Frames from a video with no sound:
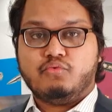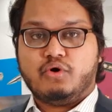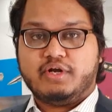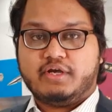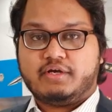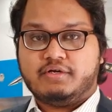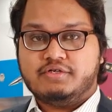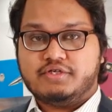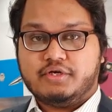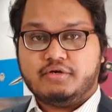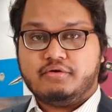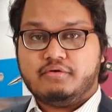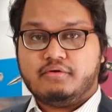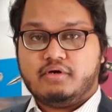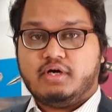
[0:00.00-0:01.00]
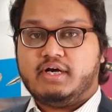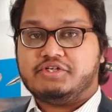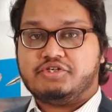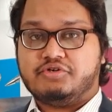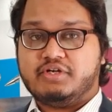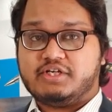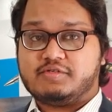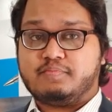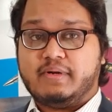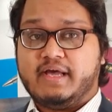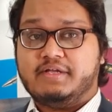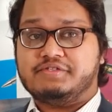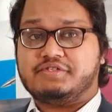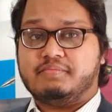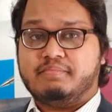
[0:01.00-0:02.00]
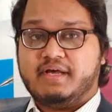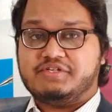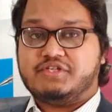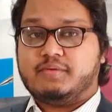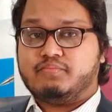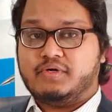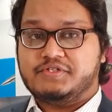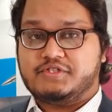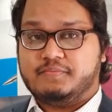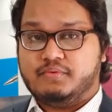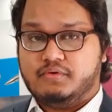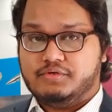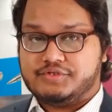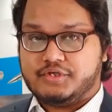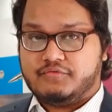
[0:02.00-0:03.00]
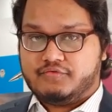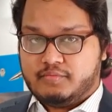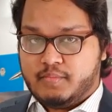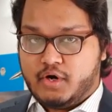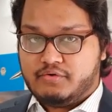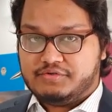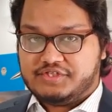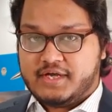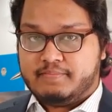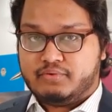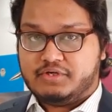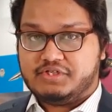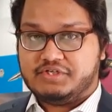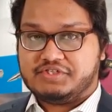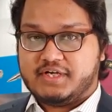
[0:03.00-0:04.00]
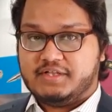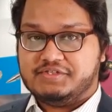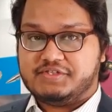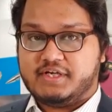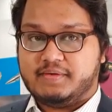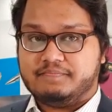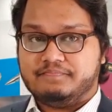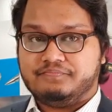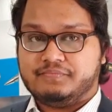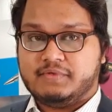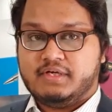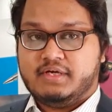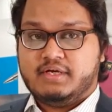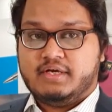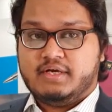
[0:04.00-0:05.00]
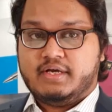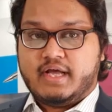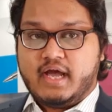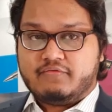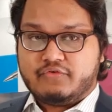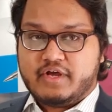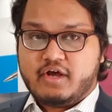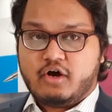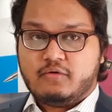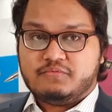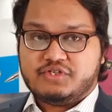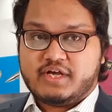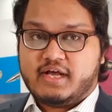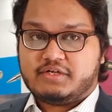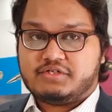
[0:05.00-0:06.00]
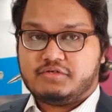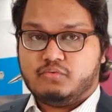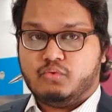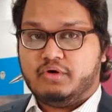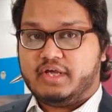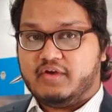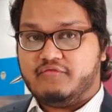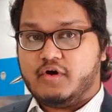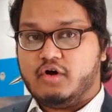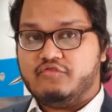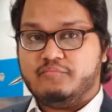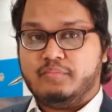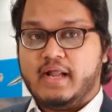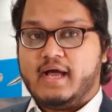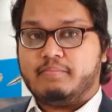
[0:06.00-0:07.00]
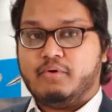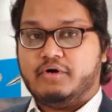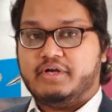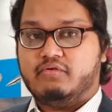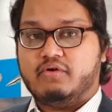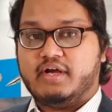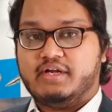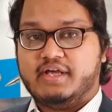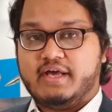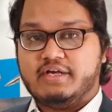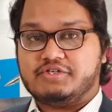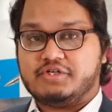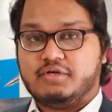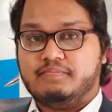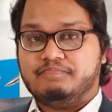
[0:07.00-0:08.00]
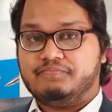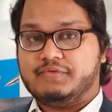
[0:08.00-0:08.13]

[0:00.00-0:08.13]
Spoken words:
what it can do, I should explain some basic principles of remote temperature sensing. Every object will give off blackbody radiation.